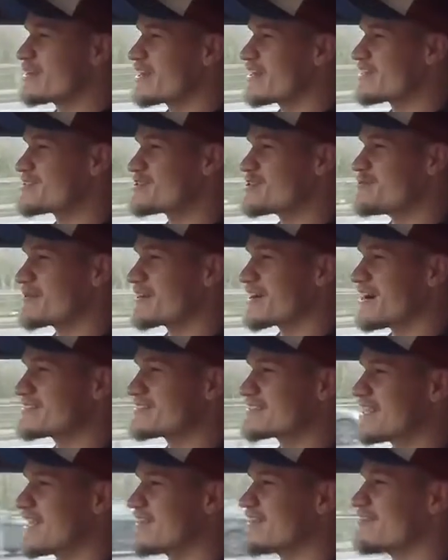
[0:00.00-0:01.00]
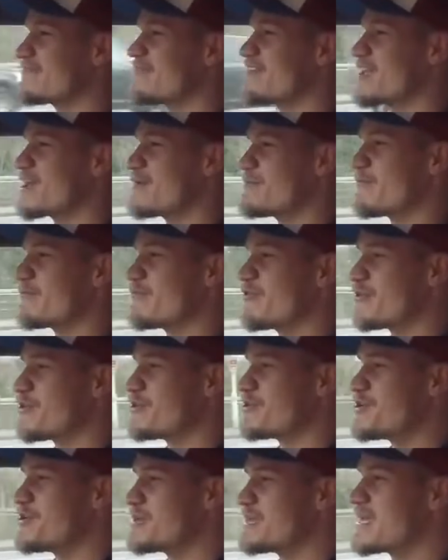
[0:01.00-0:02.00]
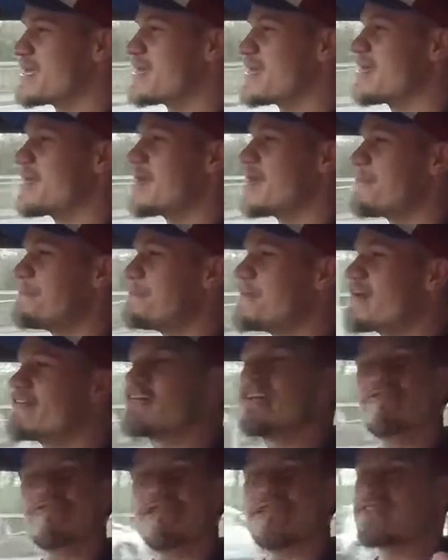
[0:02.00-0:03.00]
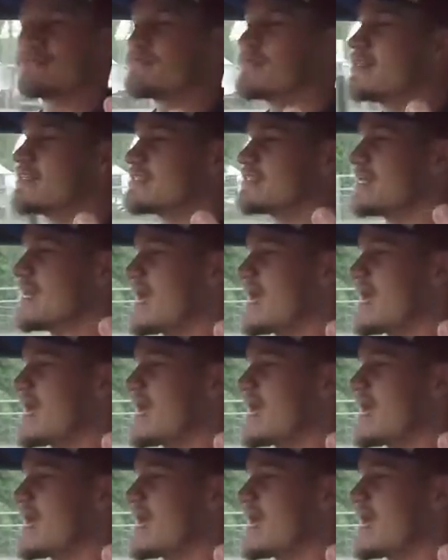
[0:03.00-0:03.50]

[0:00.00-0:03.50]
another Supercars of London video before the new year, Merry Christmas